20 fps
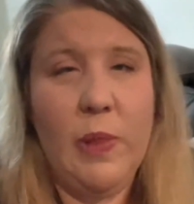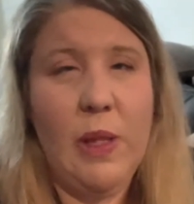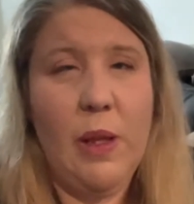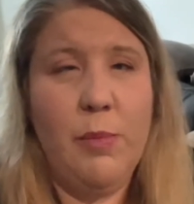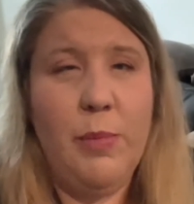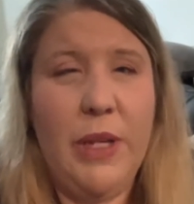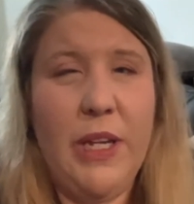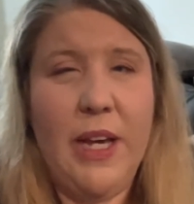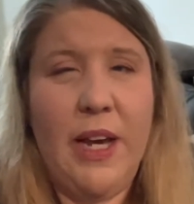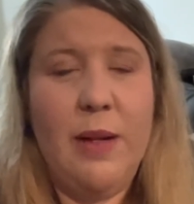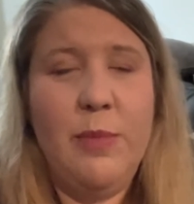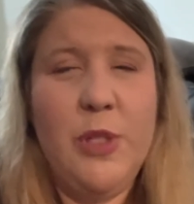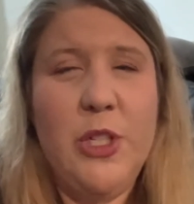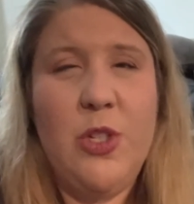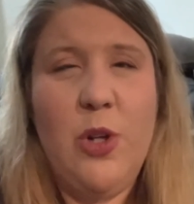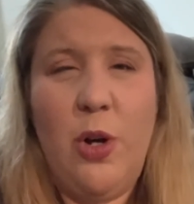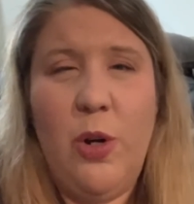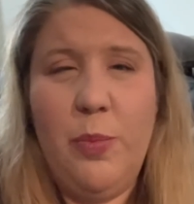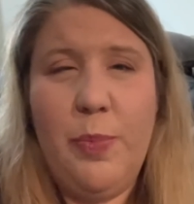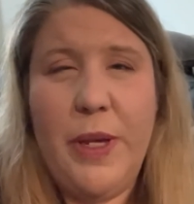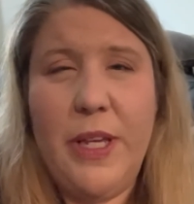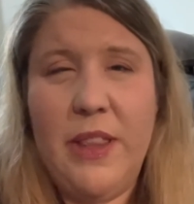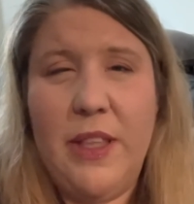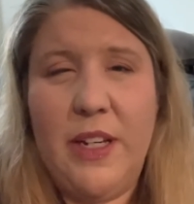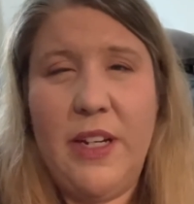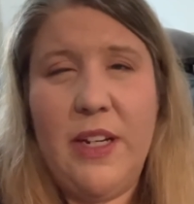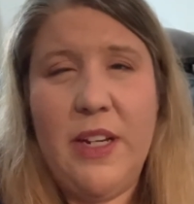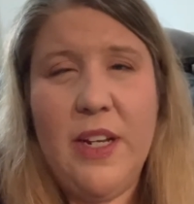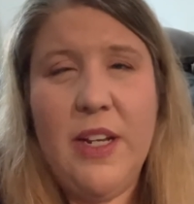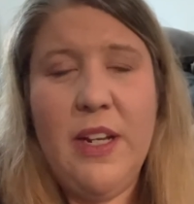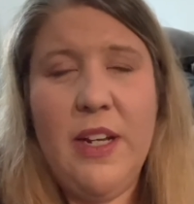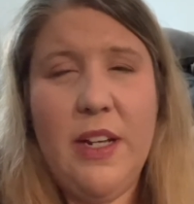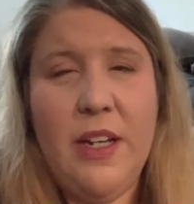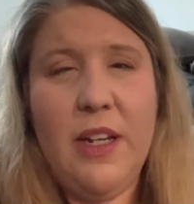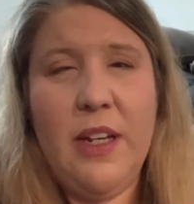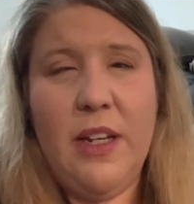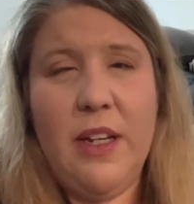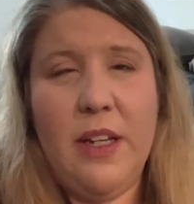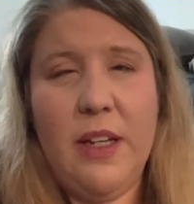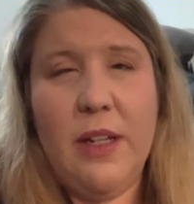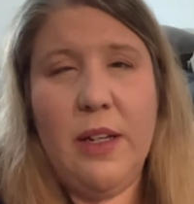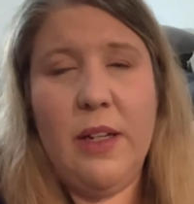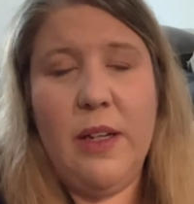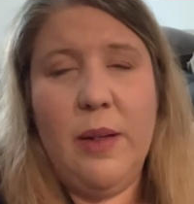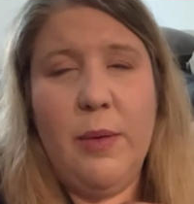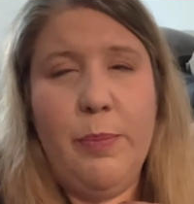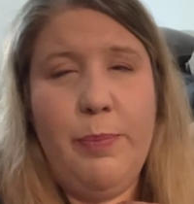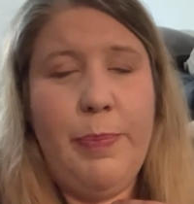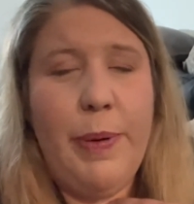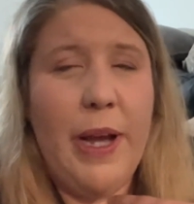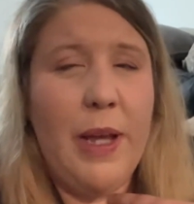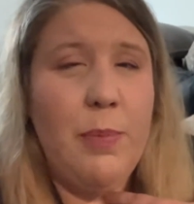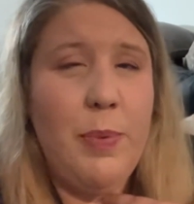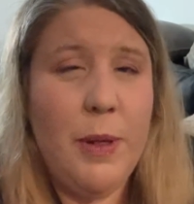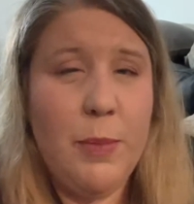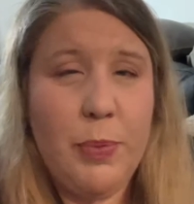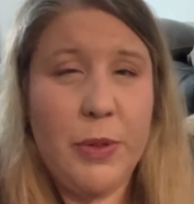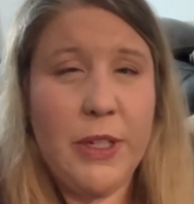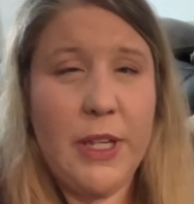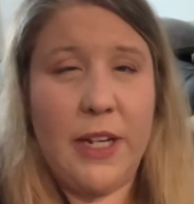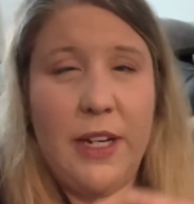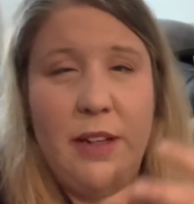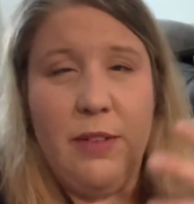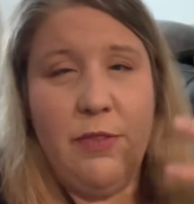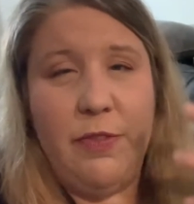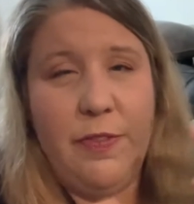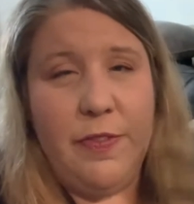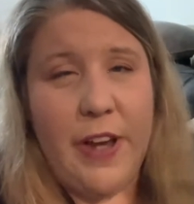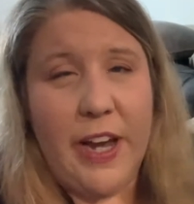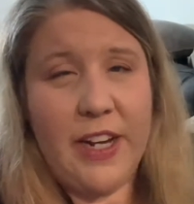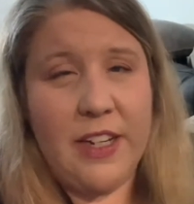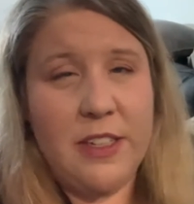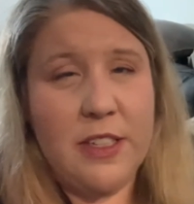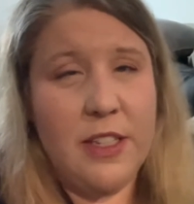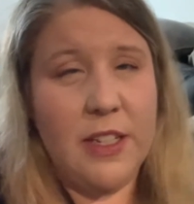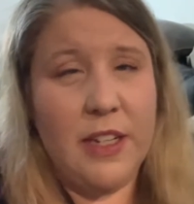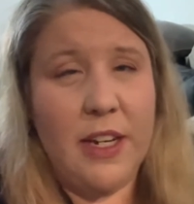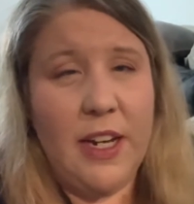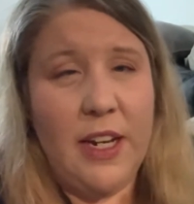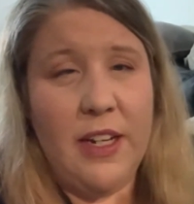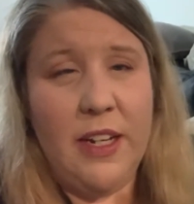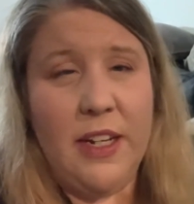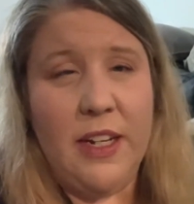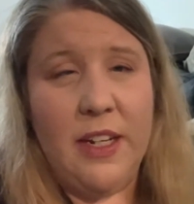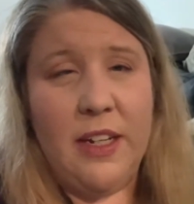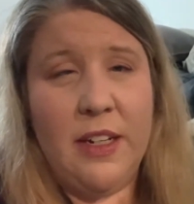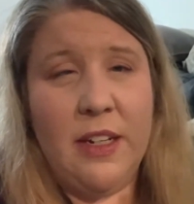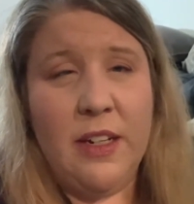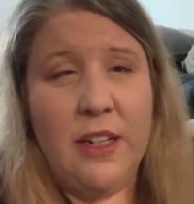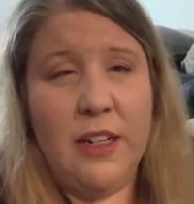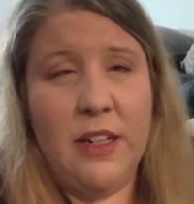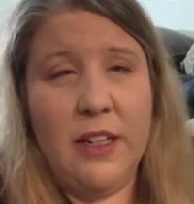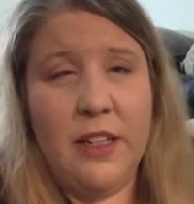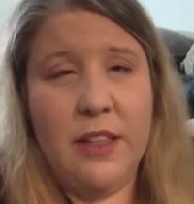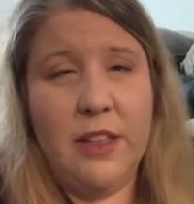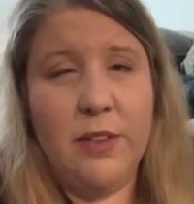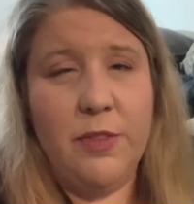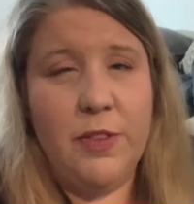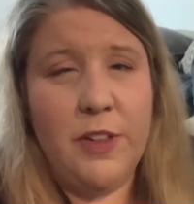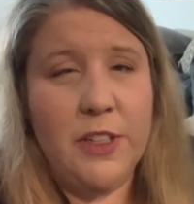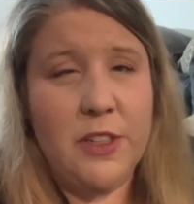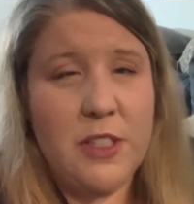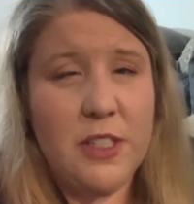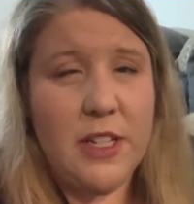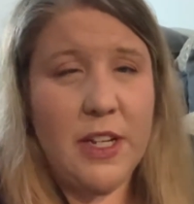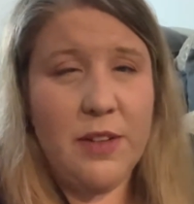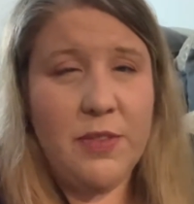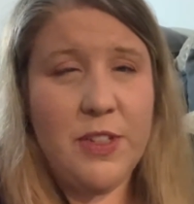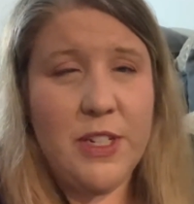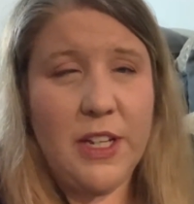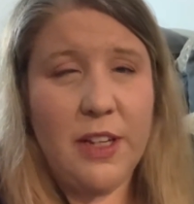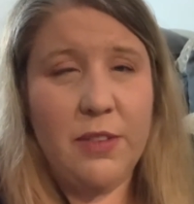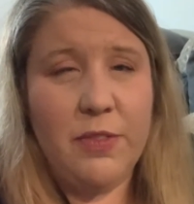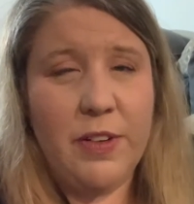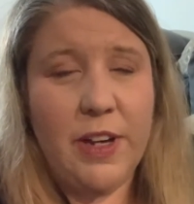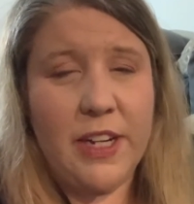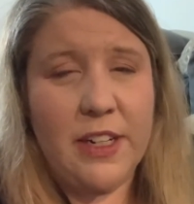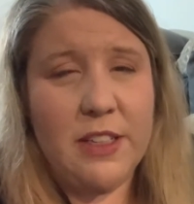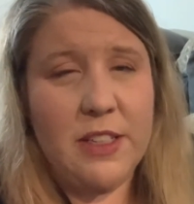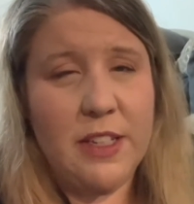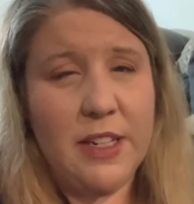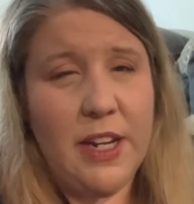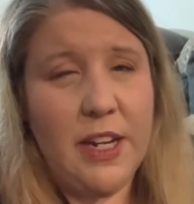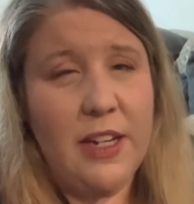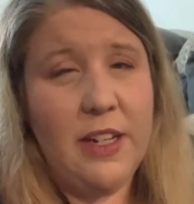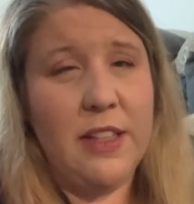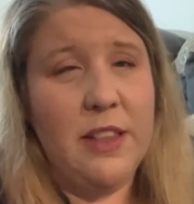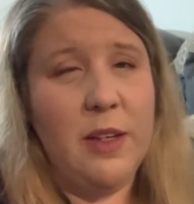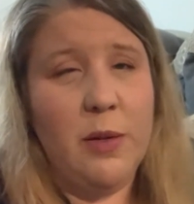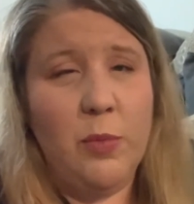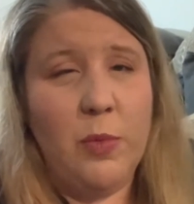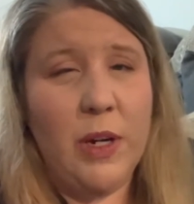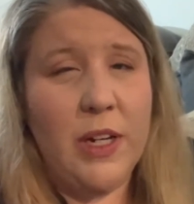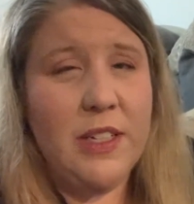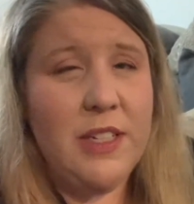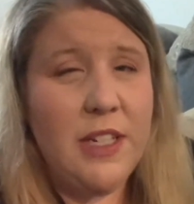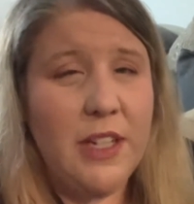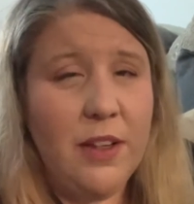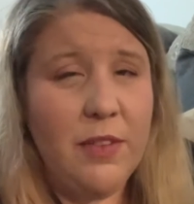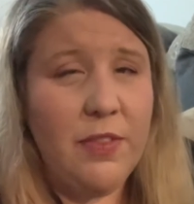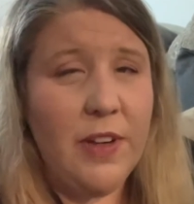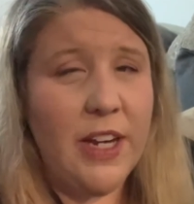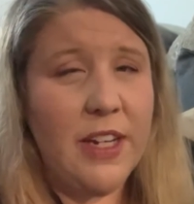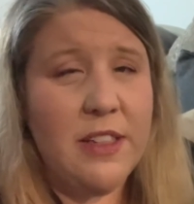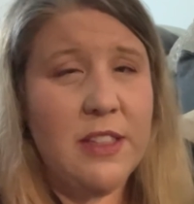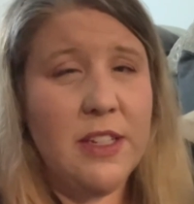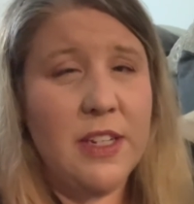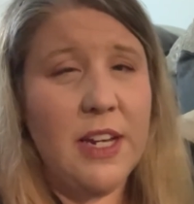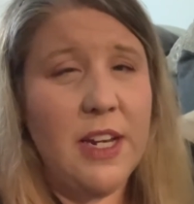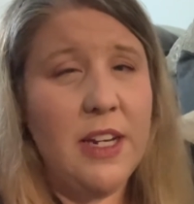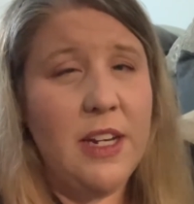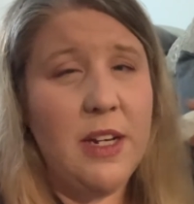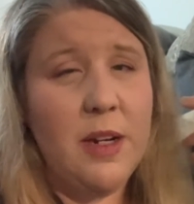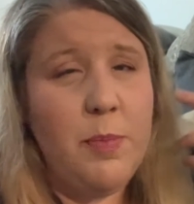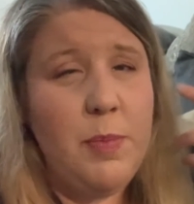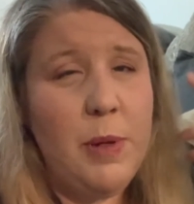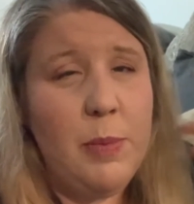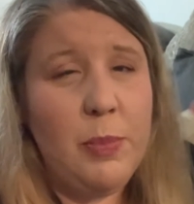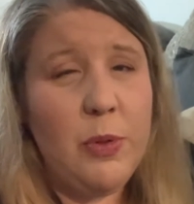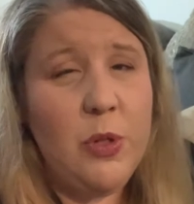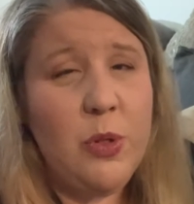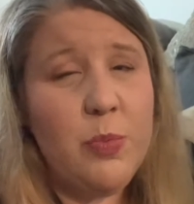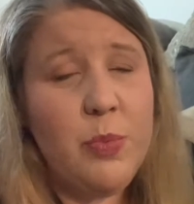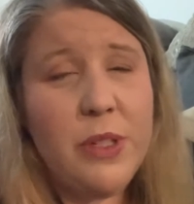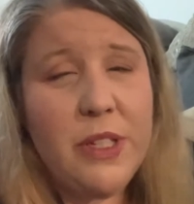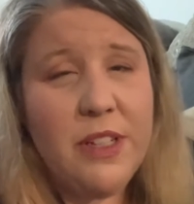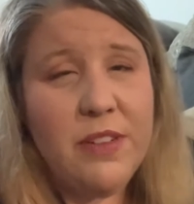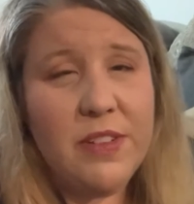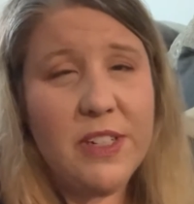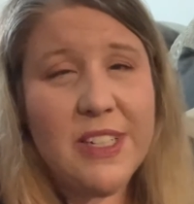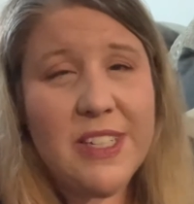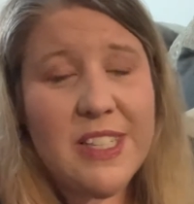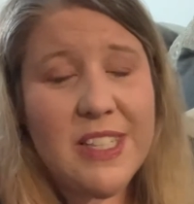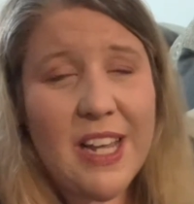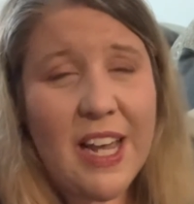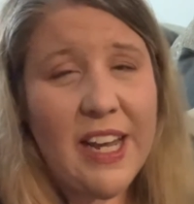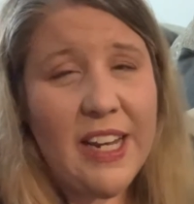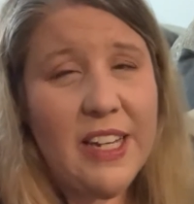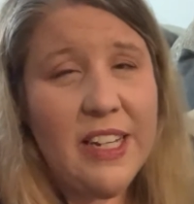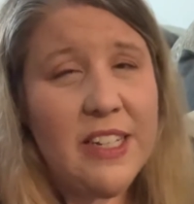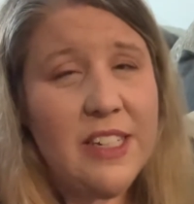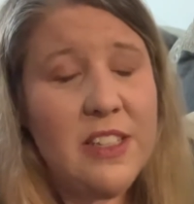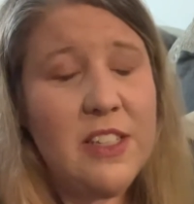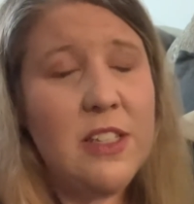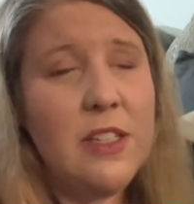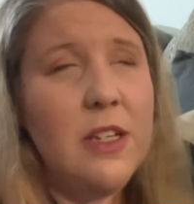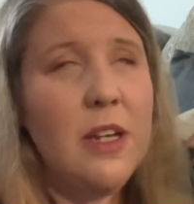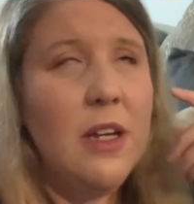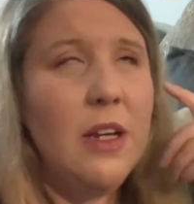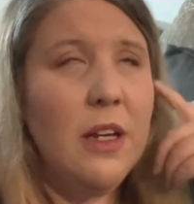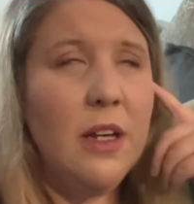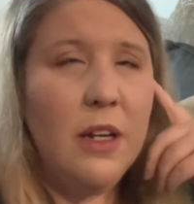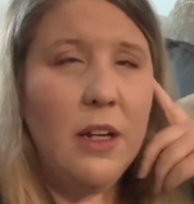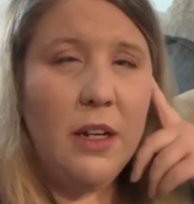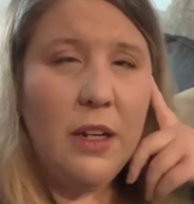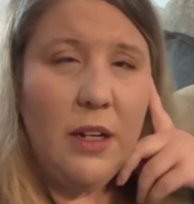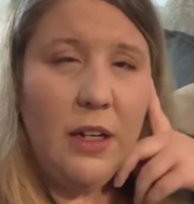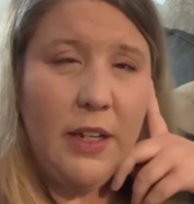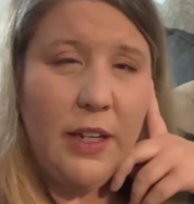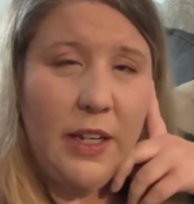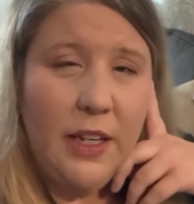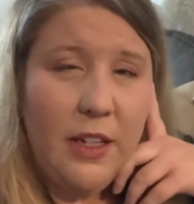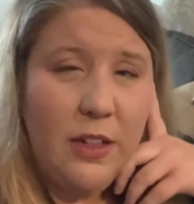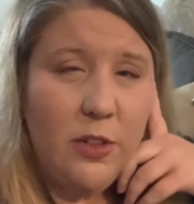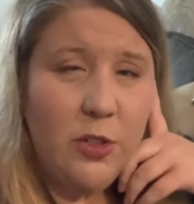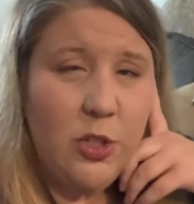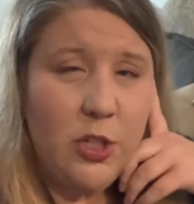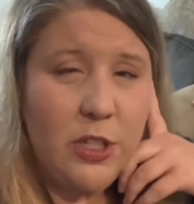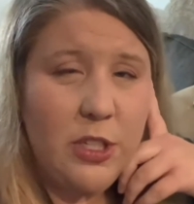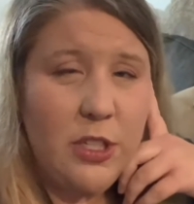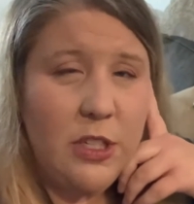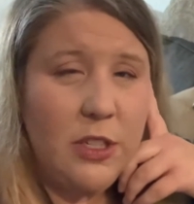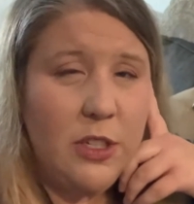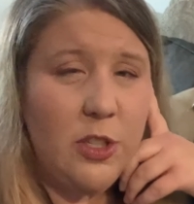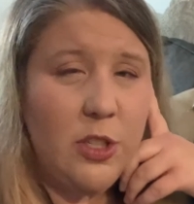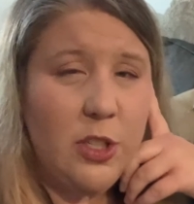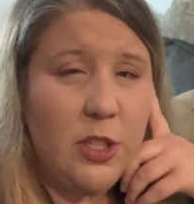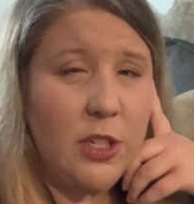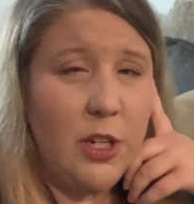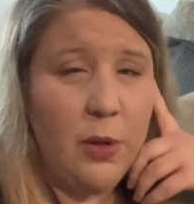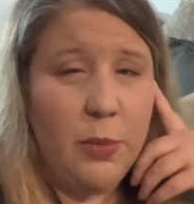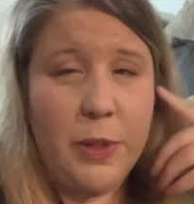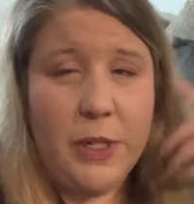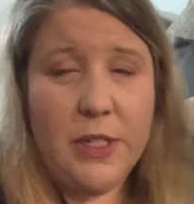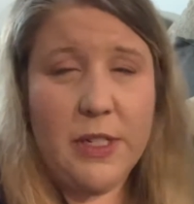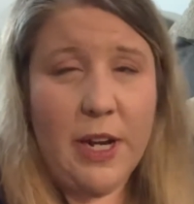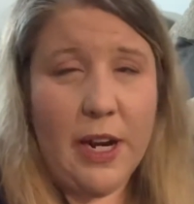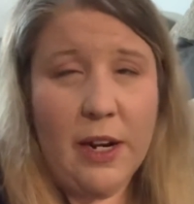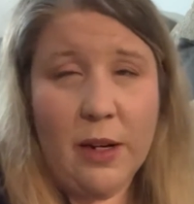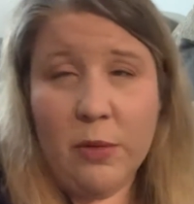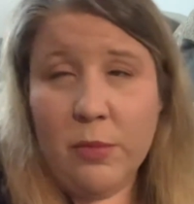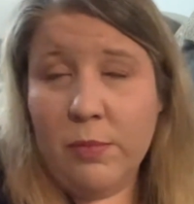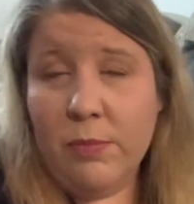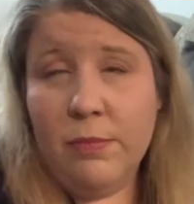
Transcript: But yeah, I'm just hoping that by people getting vaccinated, that feel safe to get vaccinated, that want to get vaccinated, people who believe in science, it'll just slow it down.